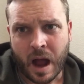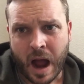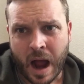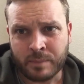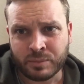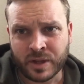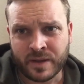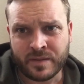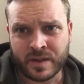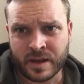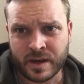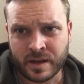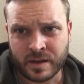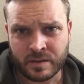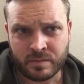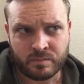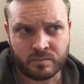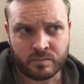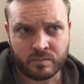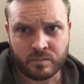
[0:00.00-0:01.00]
I believe that
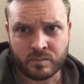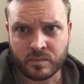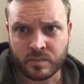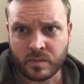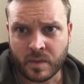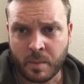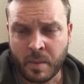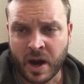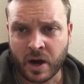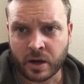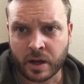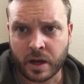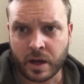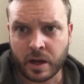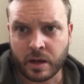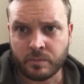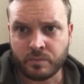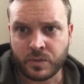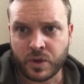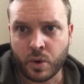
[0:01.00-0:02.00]
in America,